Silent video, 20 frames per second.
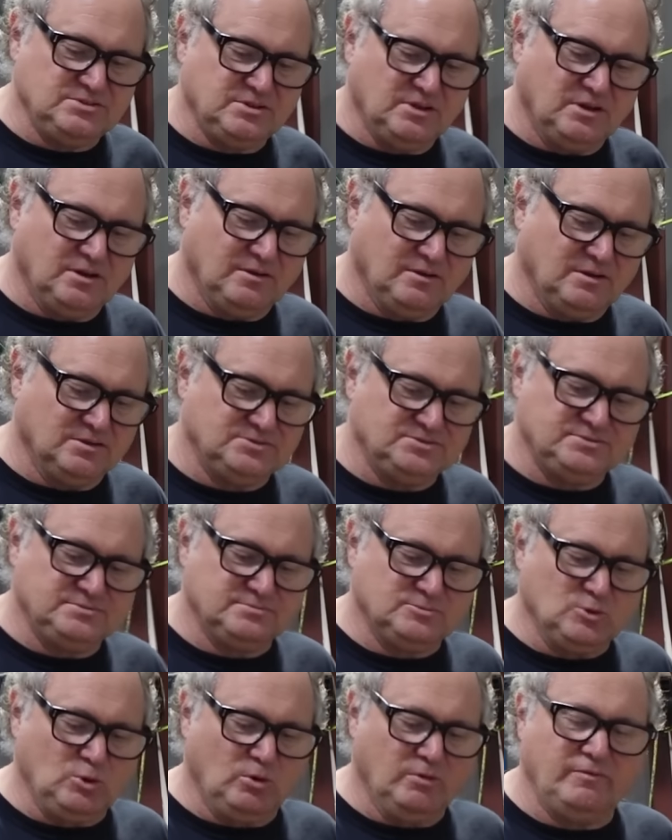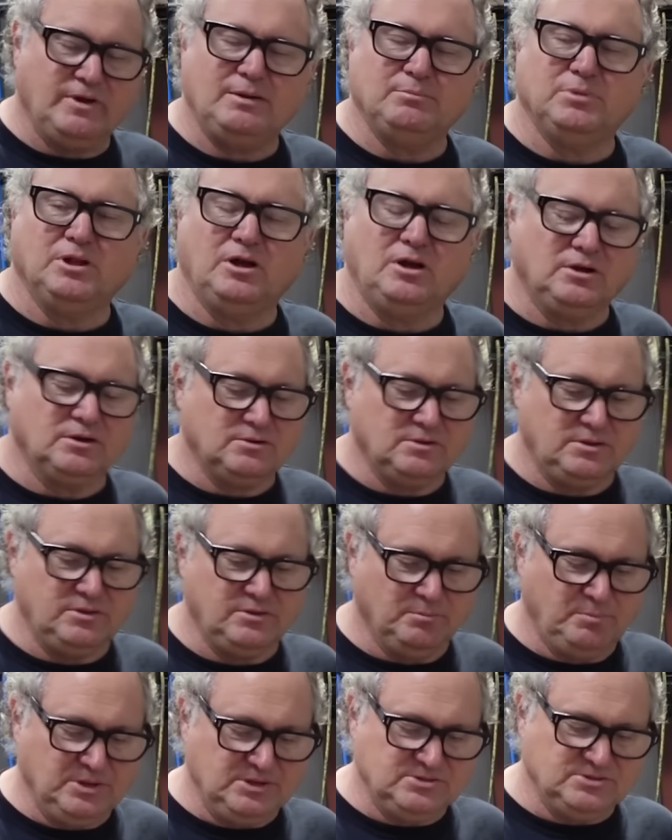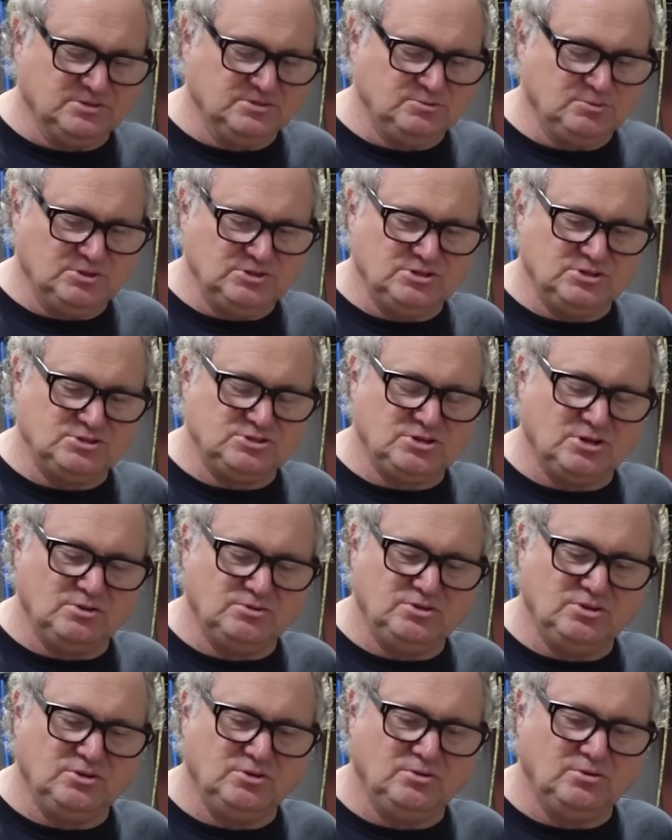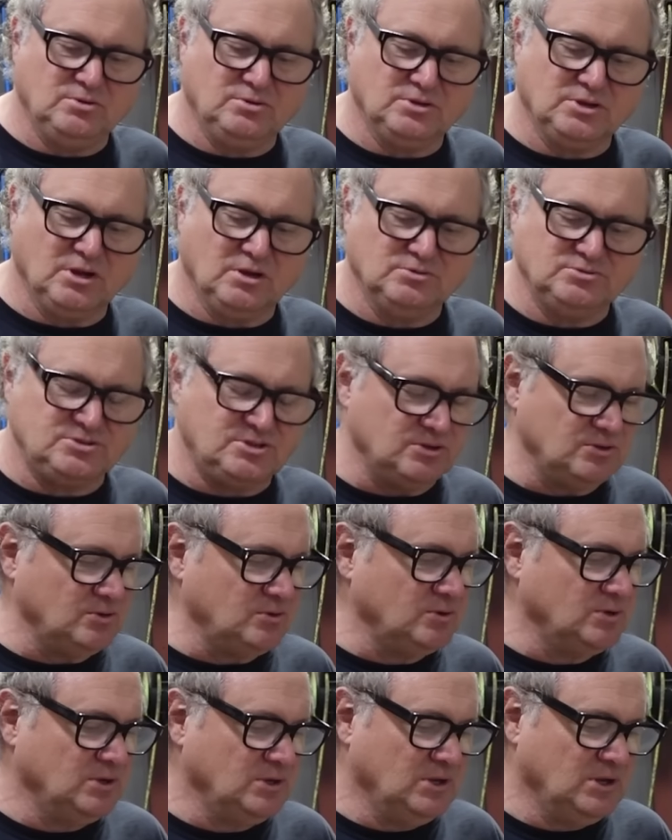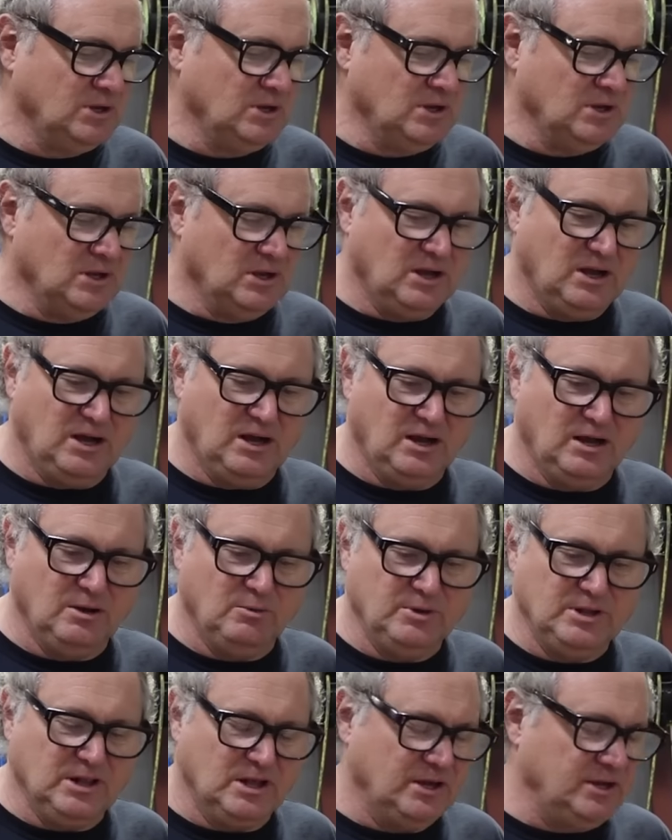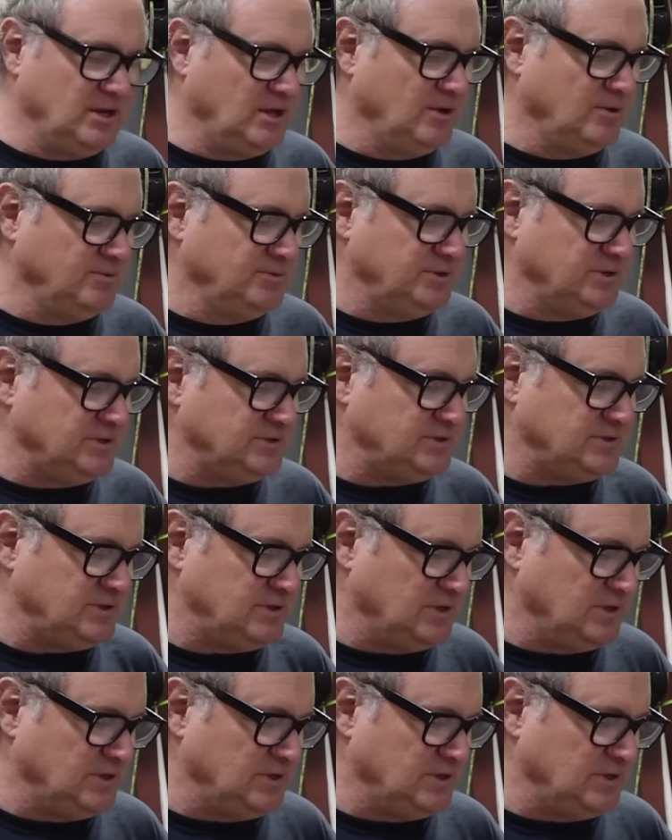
the Corvette block the pistons we just showed you goes to. We line honed it,